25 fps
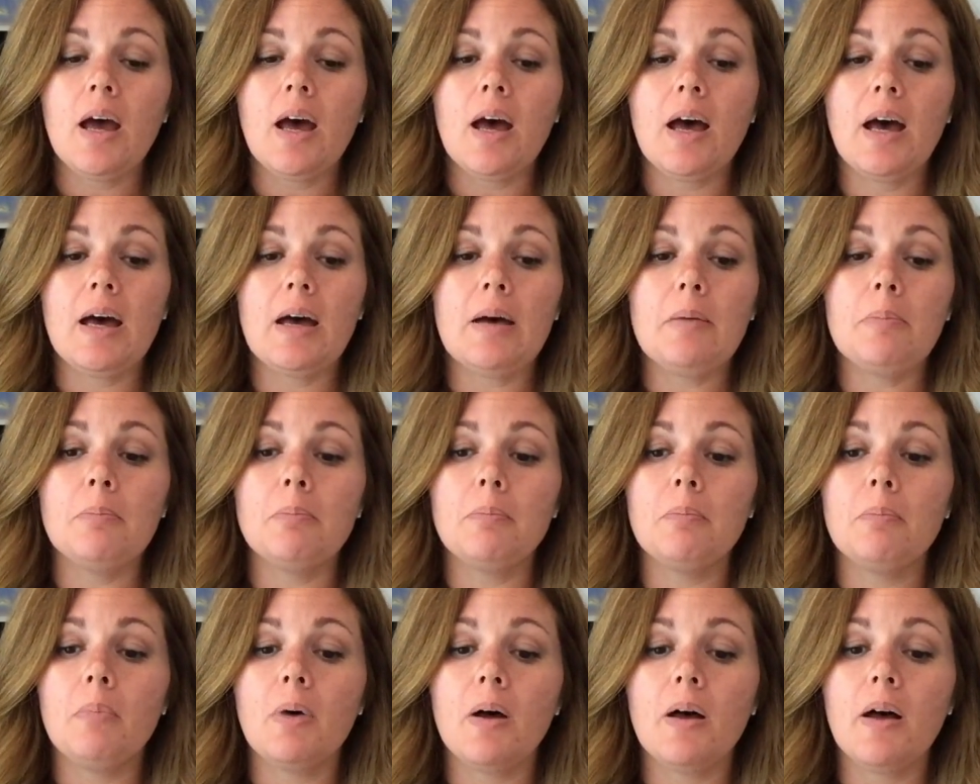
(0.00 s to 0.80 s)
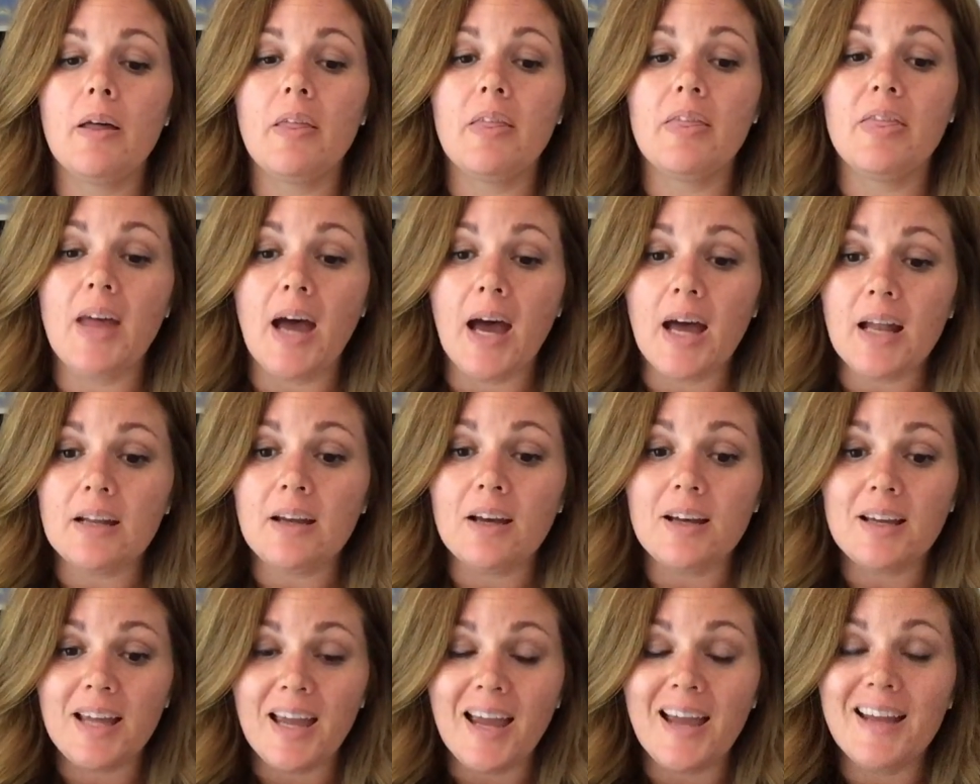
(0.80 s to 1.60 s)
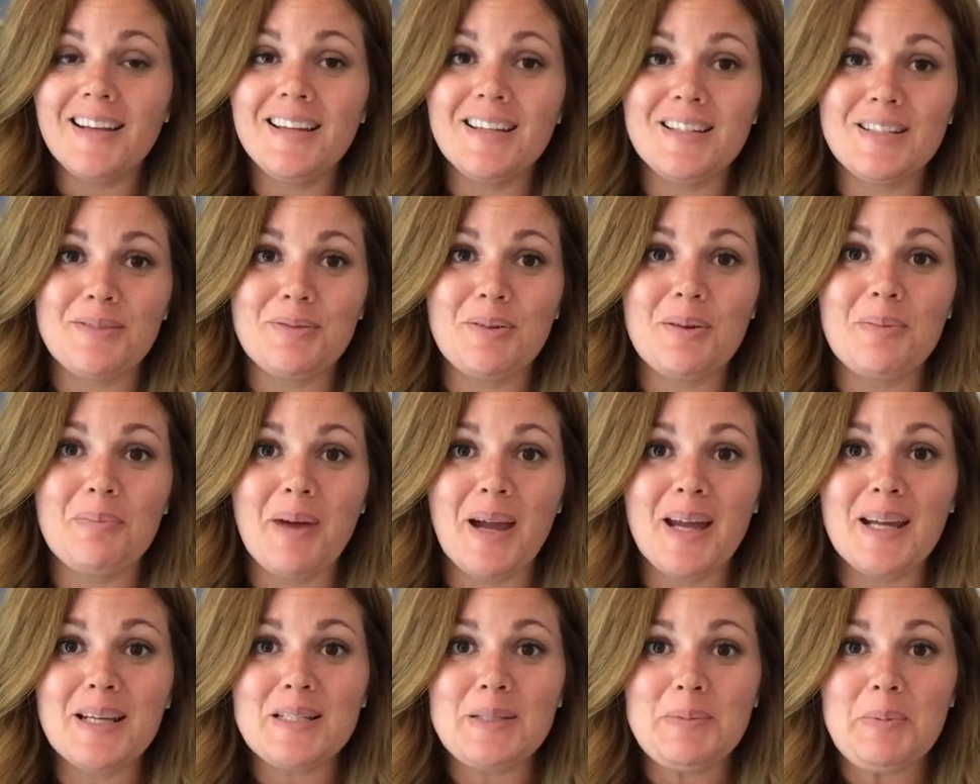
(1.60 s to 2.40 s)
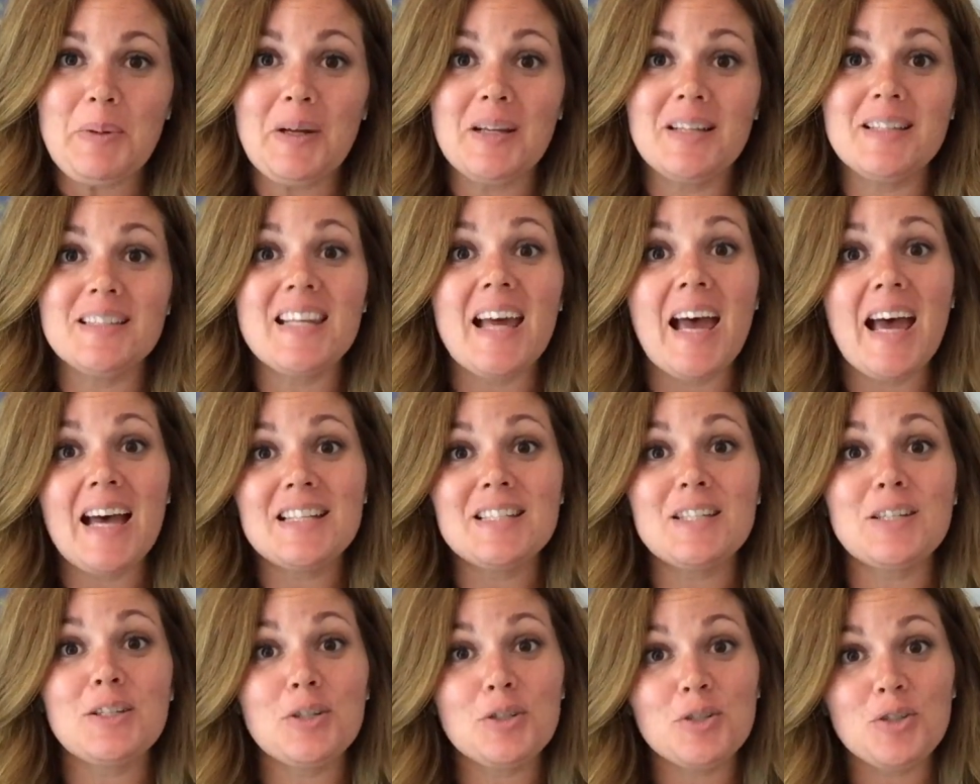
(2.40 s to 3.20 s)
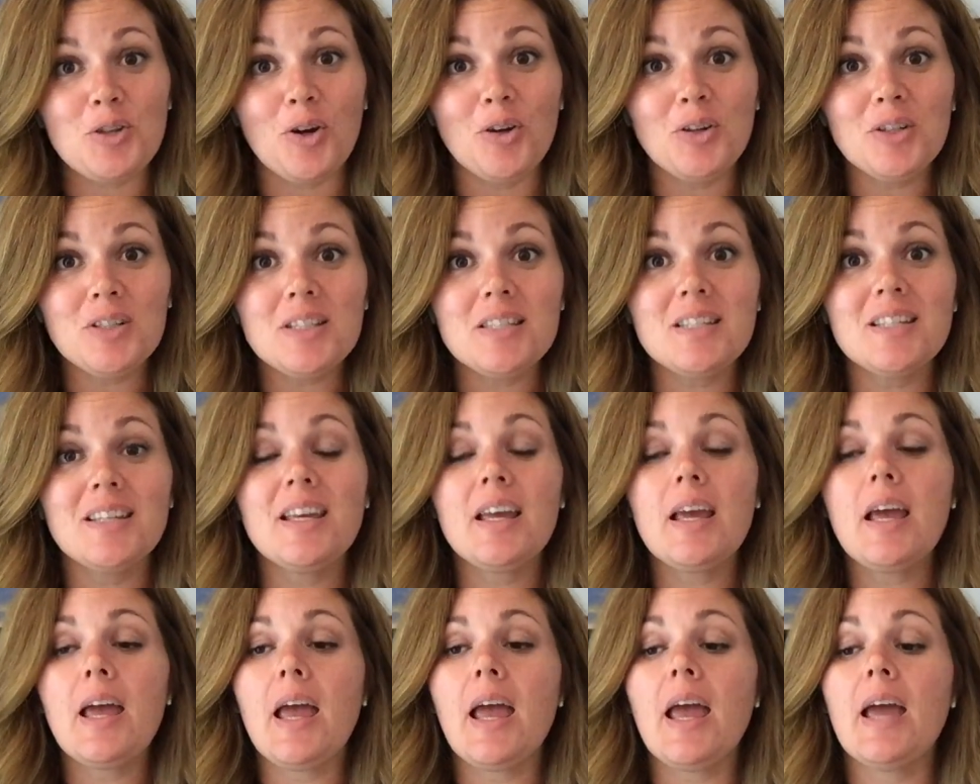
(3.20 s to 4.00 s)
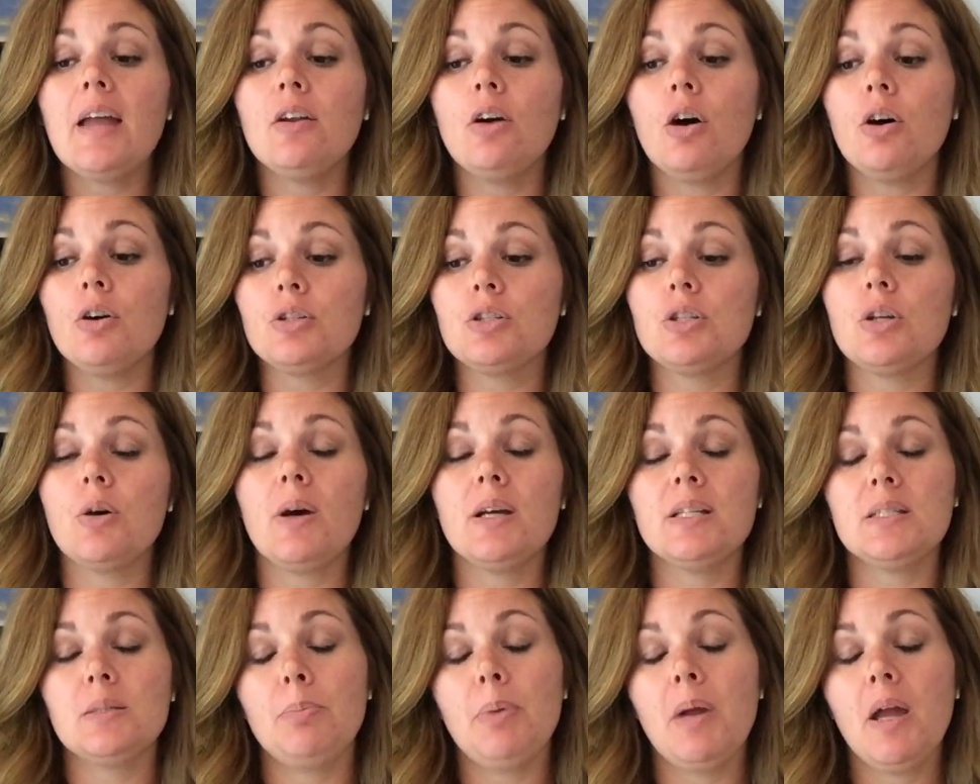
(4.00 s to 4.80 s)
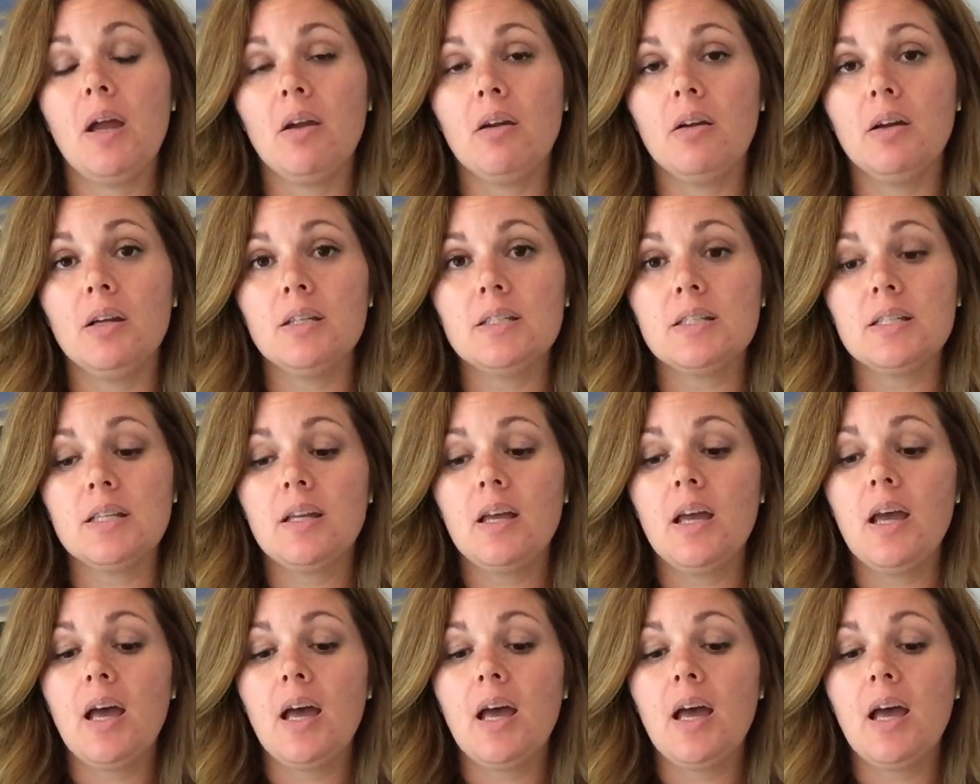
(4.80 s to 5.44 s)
That, again, is from my experience as an adult and also as a parent.